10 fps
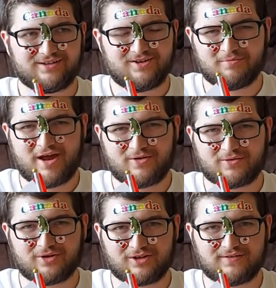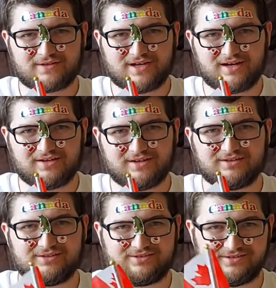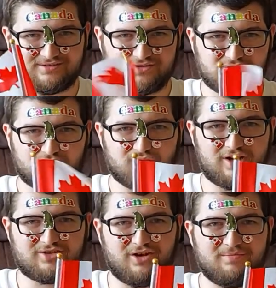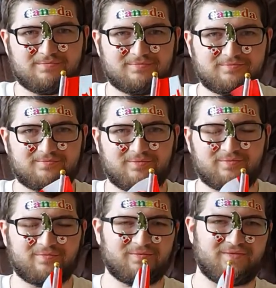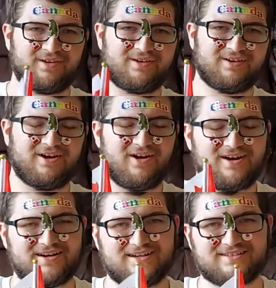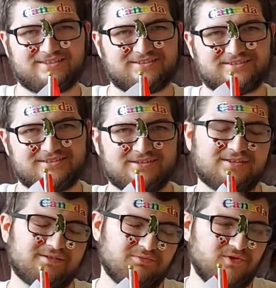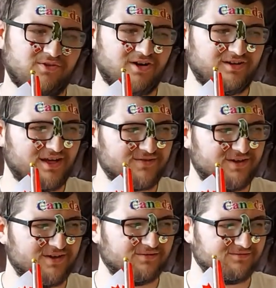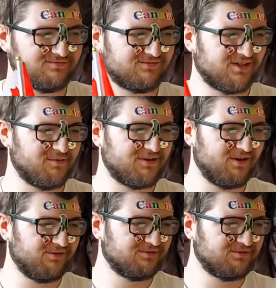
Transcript: You're a man who really loves Canada. Great job. Alright guys, moving on to the next video. Here we go.